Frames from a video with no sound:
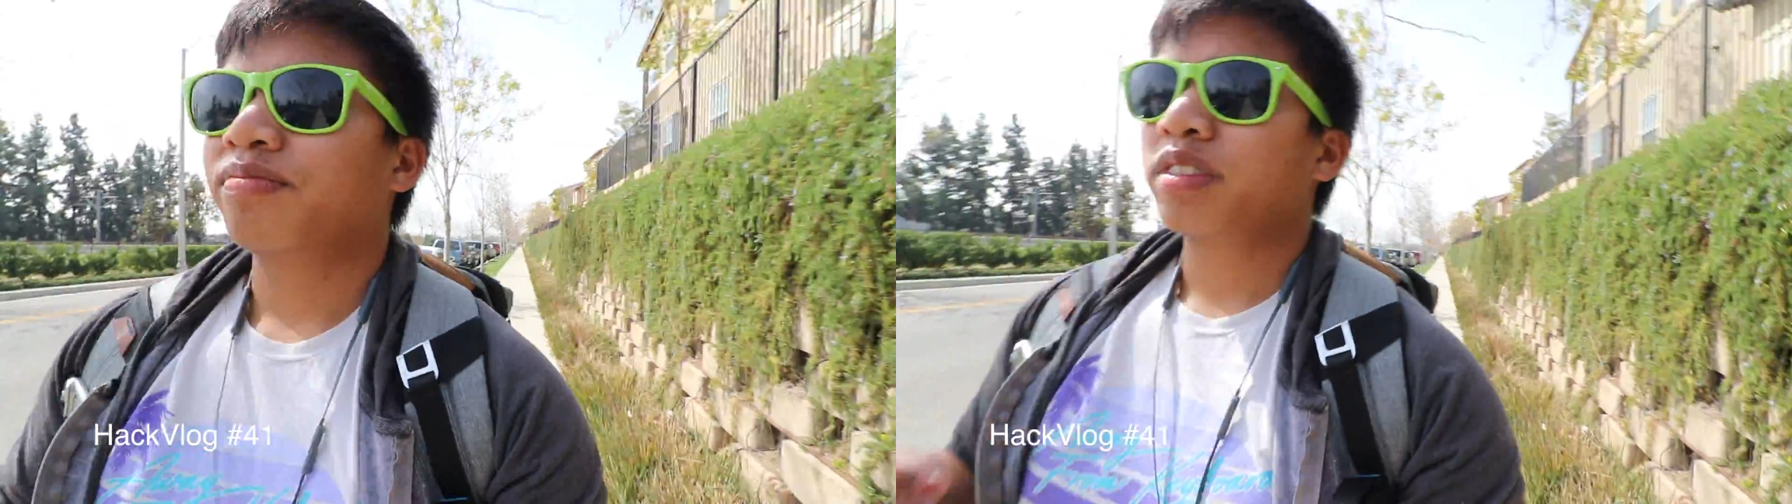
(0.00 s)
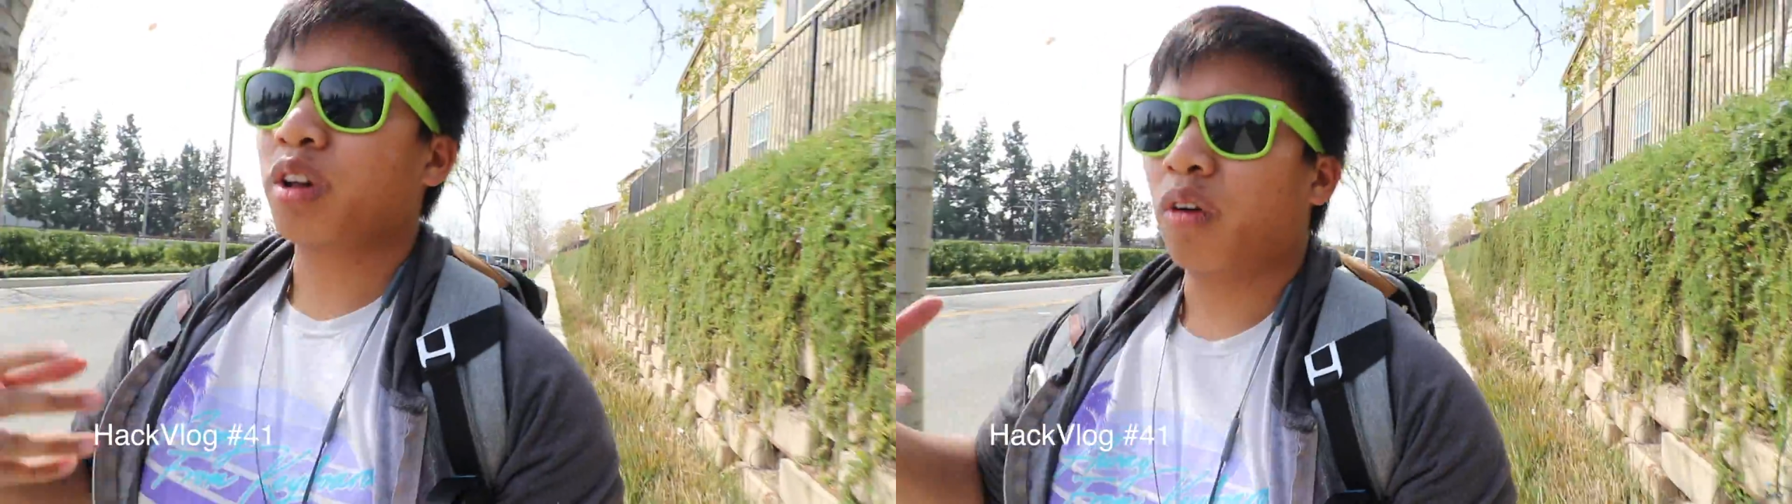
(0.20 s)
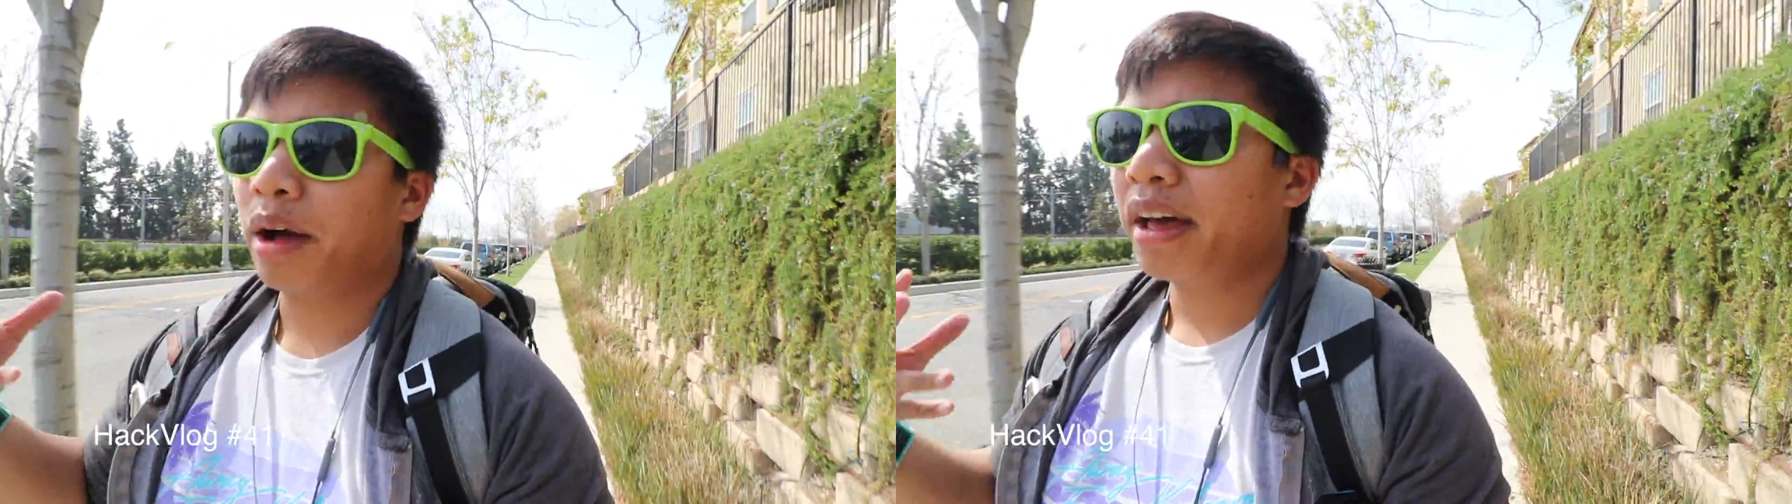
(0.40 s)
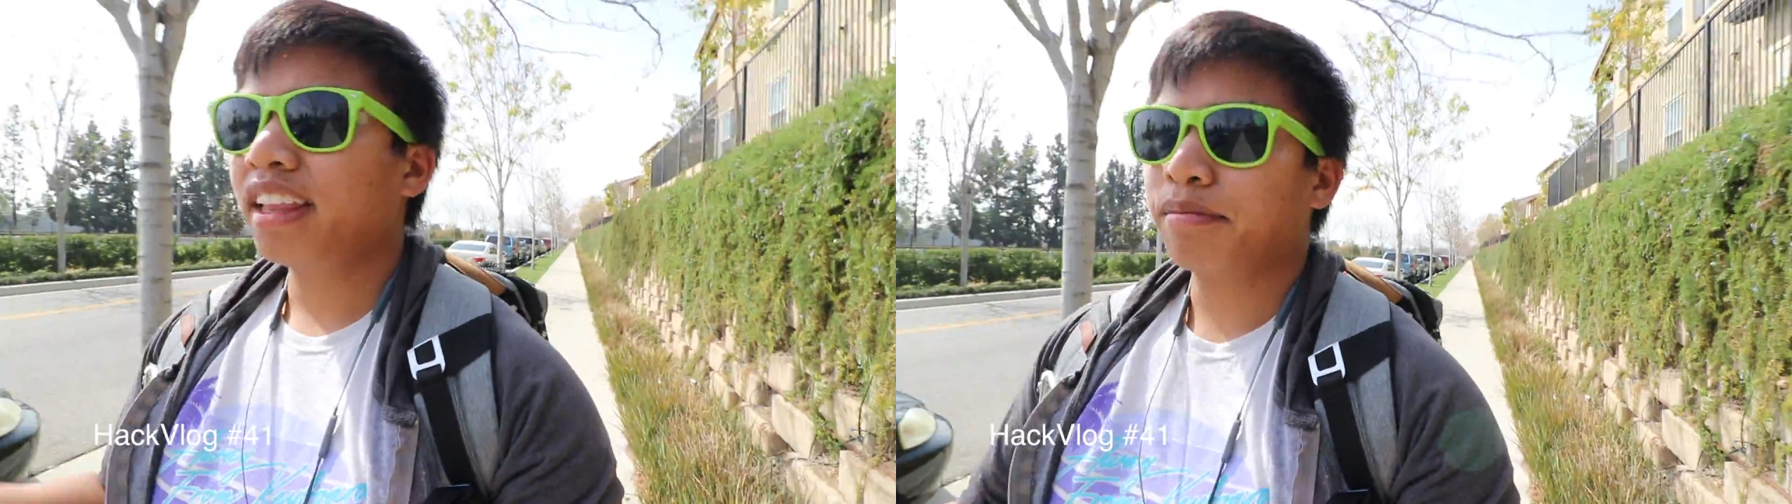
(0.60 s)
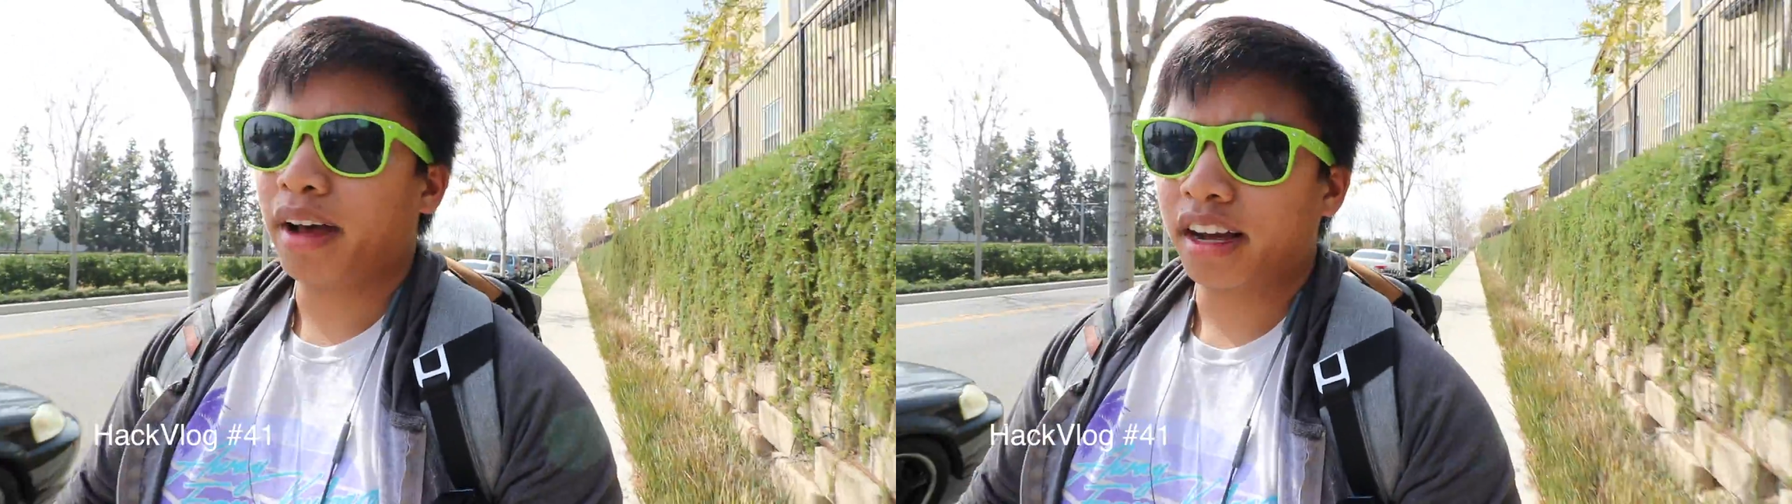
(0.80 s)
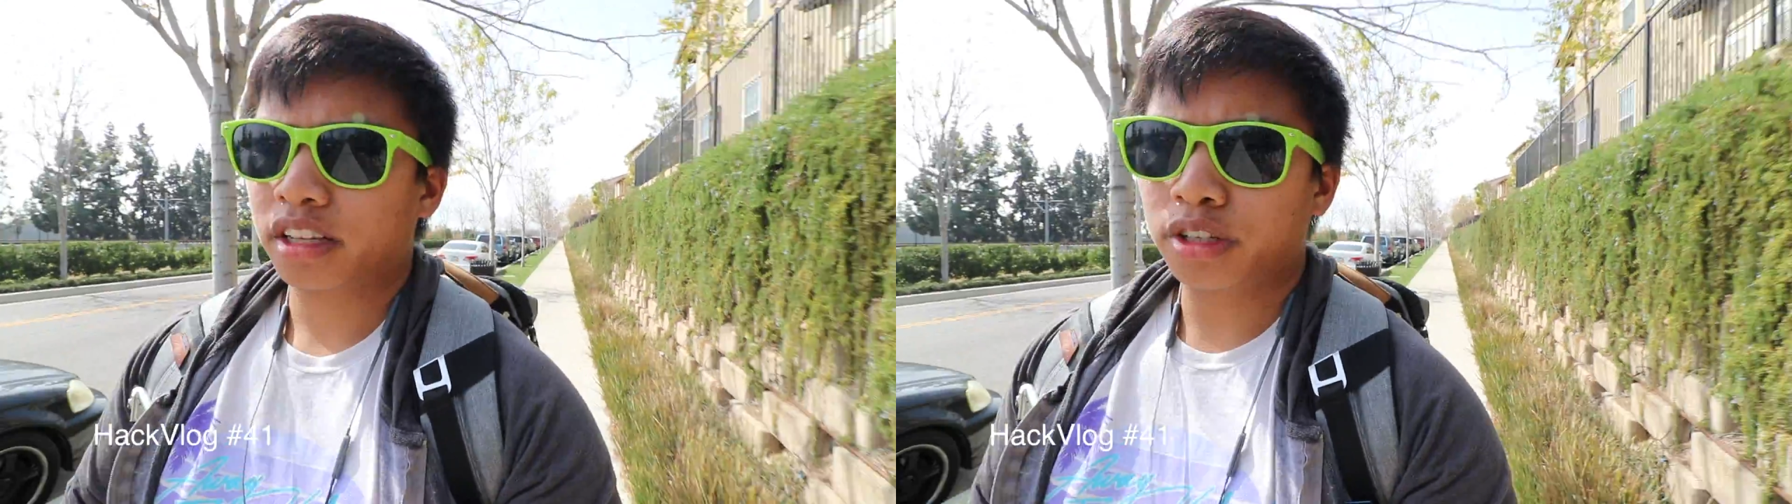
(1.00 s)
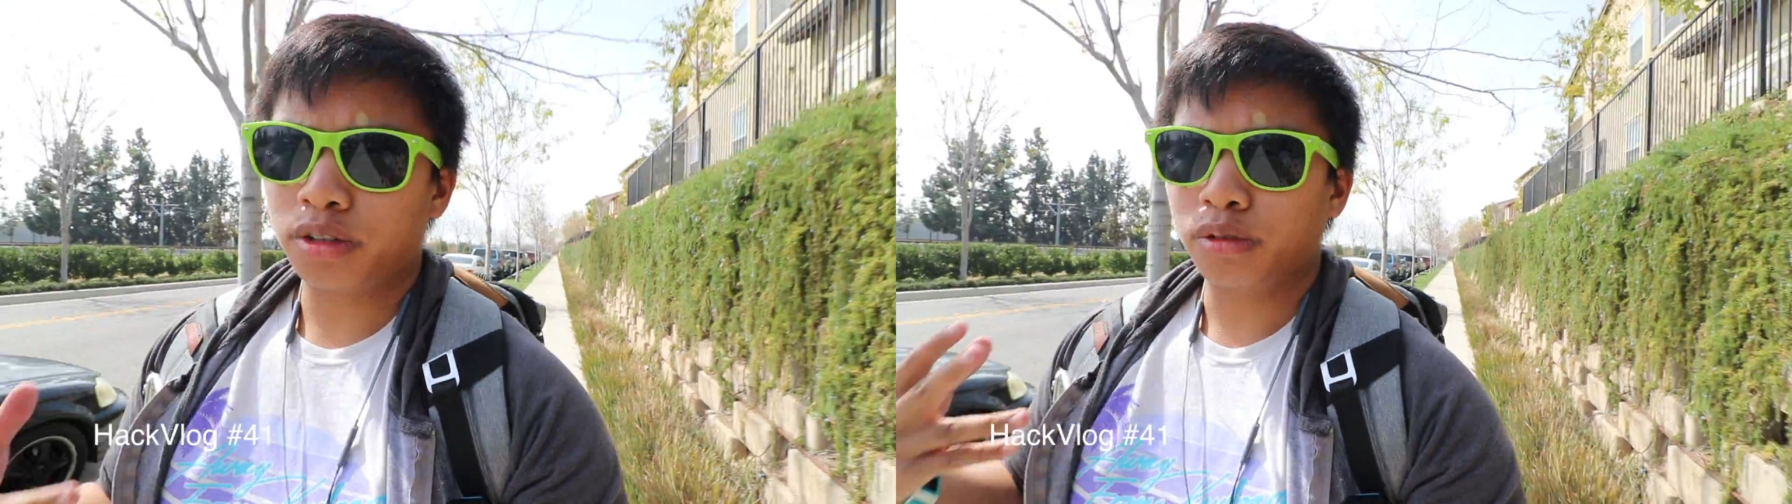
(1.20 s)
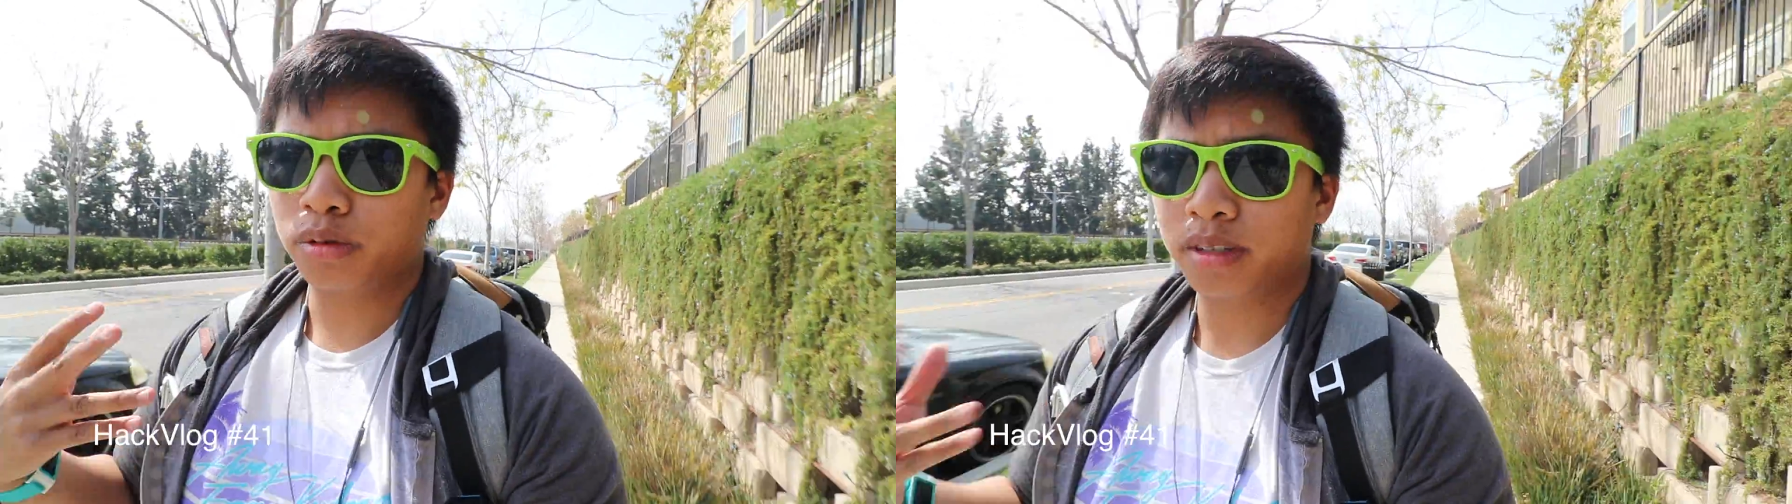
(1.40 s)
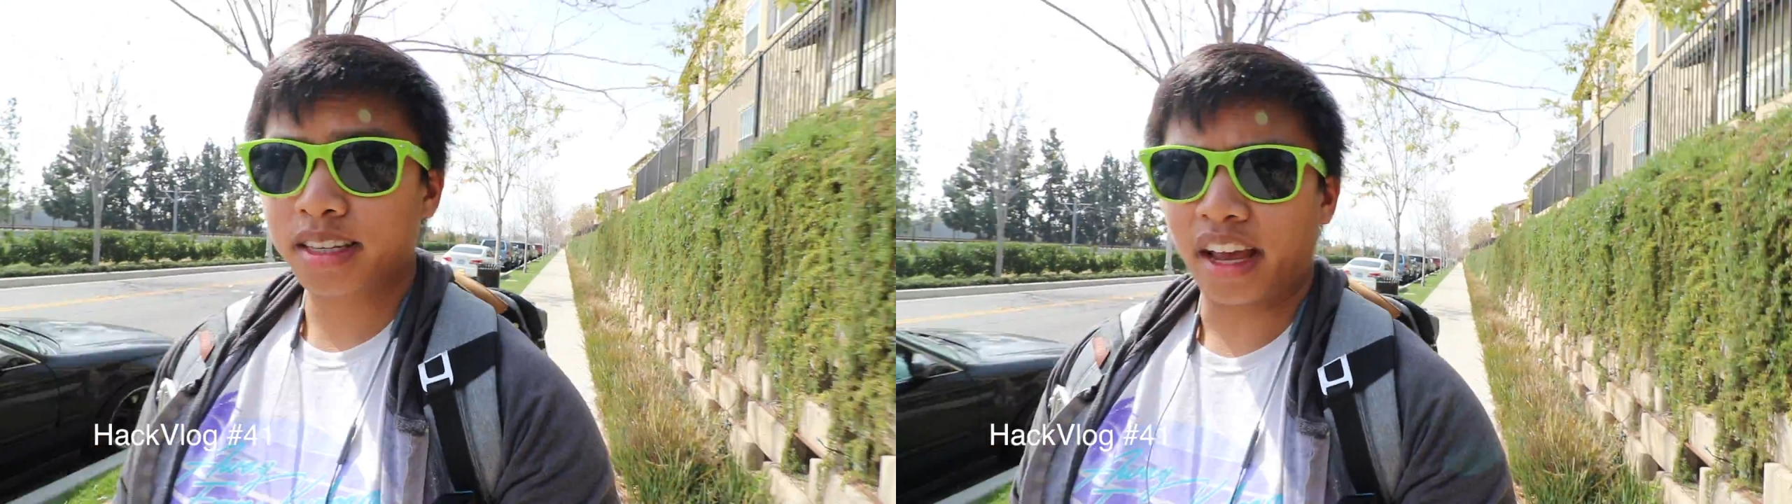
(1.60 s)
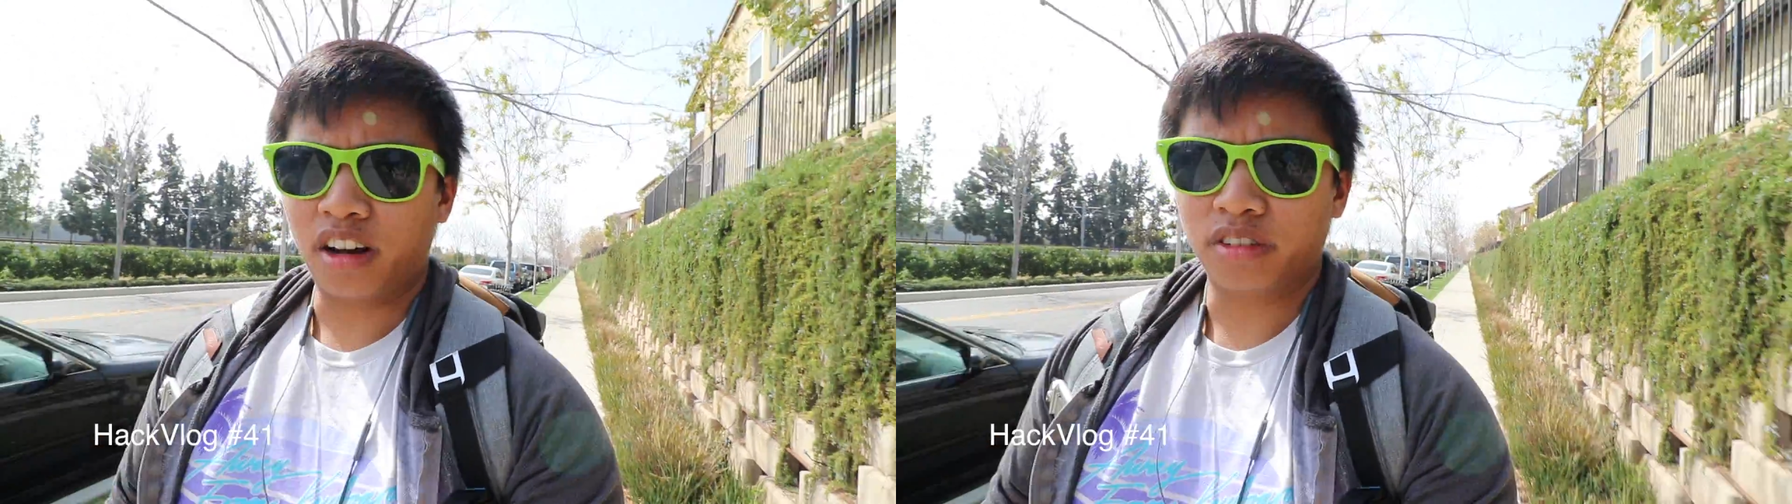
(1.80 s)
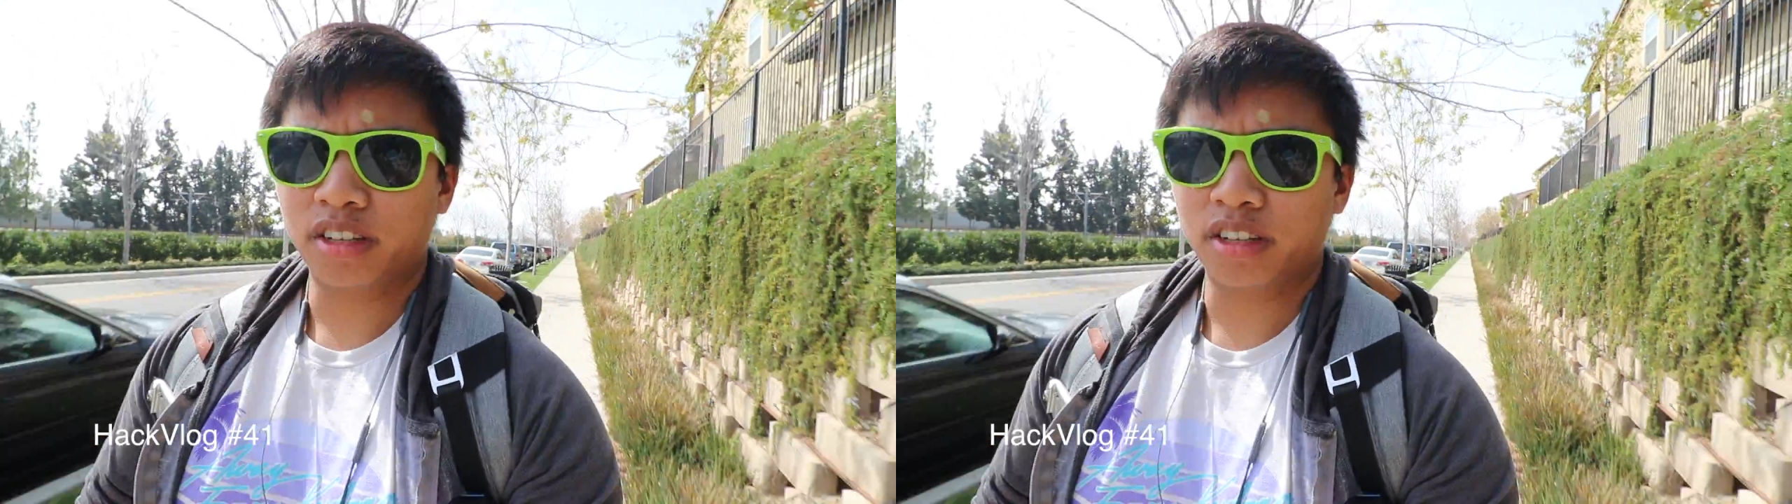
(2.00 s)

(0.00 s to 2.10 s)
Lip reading: So I'm heading back to Scale,